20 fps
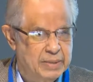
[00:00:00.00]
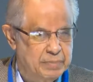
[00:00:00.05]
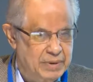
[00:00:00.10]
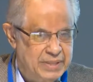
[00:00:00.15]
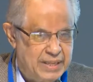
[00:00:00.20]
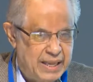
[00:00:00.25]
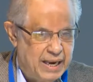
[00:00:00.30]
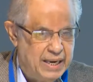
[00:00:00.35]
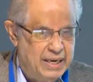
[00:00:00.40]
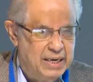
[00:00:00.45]
But
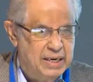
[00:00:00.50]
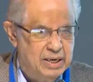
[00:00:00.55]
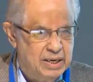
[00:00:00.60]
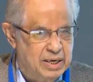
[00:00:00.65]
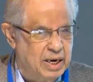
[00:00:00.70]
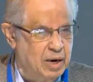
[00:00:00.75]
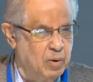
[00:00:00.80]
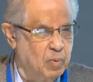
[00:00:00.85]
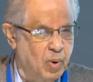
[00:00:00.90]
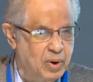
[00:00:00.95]
then
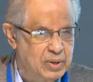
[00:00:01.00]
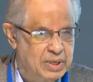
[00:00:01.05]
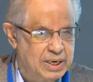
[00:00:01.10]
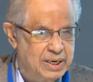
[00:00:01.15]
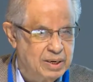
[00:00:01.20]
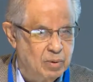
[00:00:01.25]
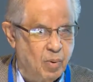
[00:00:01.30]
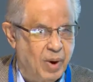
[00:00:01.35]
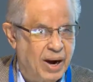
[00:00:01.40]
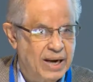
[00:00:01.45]
uh,
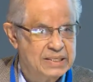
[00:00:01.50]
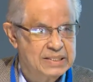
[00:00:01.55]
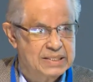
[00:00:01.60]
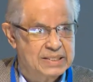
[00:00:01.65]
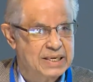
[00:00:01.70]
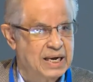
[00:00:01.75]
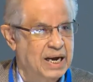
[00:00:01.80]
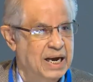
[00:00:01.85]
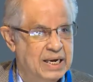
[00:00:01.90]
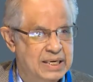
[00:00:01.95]
little y
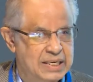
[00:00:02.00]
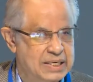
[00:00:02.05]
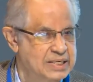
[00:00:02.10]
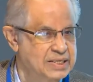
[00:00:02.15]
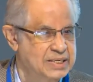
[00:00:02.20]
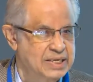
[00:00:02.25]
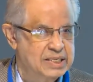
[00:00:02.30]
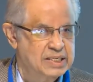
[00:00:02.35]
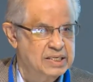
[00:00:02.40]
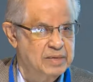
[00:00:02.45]
star is
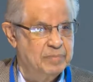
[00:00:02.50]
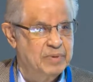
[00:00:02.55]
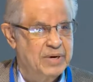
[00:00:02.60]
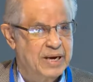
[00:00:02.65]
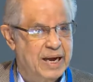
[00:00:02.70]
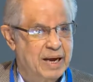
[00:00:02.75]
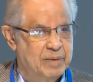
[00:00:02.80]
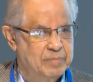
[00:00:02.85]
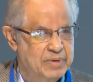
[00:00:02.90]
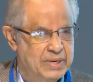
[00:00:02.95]
just the per
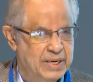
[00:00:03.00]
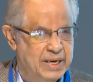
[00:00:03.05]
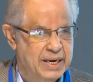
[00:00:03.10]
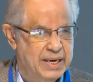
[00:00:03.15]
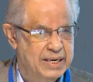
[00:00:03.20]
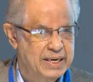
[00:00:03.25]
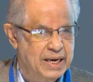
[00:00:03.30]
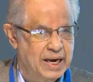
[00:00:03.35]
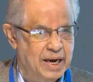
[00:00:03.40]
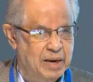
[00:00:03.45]
capita
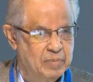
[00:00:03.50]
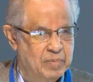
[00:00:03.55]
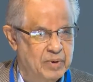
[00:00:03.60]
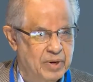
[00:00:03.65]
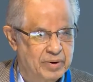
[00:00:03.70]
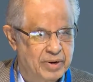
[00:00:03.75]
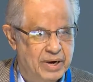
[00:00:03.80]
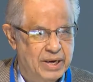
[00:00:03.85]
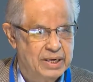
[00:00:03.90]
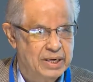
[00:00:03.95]
income,
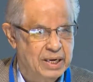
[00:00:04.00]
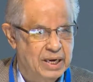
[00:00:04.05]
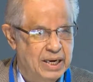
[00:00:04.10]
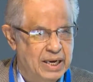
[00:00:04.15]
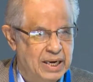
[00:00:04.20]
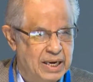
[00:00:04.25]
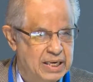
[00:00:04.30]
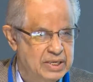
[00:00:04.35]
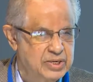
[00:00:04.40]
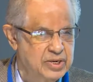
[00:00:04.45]
right?
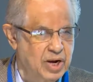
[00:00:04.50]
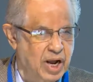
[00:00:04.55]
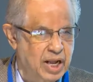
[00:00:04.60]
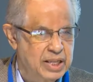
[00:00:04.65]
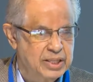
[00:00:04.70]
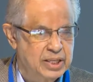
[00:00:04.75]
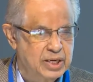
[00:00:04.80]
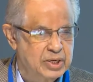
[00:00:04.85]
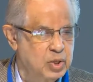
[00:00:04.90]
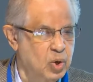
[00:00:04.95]
It's
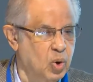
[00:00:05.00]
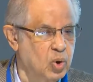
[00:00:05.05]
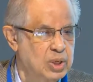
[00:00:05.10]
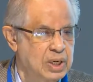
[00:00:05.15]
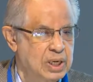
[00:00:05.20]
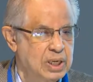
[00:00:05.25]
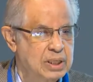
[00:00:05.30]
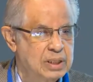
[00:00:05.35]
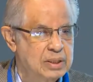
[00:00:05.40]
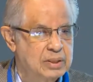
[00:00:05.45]
not the
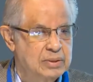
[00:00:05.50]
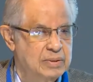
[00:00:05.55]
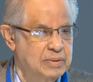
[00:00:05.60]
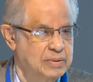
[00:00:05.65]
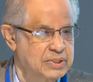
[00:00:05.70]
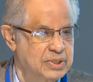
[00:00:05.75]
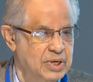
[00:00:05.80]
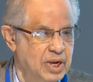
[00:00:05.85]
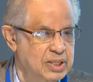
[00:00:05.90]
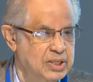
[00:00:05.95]
total,
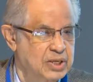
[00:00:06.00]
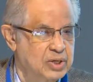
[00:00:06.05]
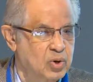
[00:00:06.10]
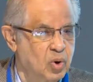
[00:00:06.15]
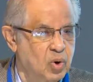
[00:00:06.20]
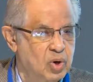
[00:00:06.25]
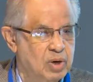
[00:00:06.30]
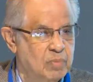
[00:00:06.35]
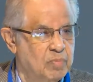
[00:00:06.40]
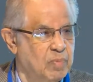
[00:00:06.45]
it's not the
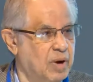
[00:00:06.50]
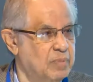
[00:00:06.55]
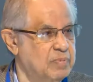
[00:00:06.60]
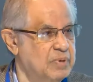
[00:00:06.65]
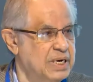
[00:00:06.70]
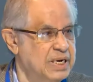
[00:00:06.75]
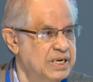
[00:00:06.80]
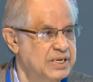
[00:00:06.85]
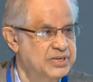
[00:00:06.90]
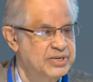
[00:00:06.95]
total
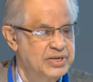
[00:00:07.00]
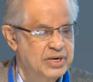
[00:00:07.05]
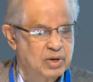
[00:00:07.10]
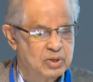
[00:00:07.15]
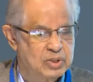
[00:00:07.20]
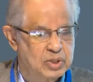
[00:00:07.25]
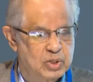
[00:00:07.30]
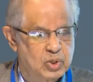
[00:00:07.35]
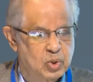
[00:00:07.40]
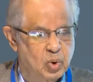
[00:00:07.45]
population or
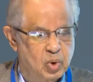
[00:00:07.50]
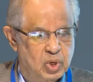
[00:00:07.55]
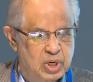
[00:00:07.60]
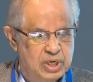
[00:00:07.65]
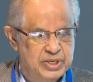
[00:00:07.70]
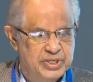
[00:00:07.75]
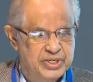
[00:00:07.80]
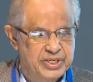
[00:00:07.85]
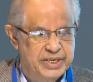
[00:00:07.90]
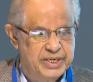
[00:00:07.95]
the total
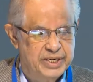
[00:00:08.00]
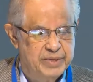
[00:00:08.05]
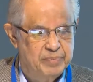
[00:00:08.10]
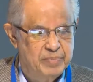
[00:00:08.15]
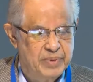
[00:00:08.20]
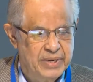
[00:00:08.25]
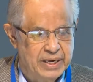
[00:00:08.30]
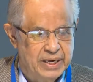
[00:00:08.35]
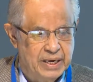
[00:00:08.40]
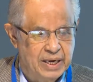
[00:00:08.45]

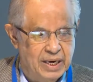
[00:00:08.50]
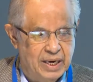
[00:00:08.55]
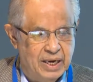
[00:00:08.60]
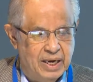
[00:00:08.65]
GDP.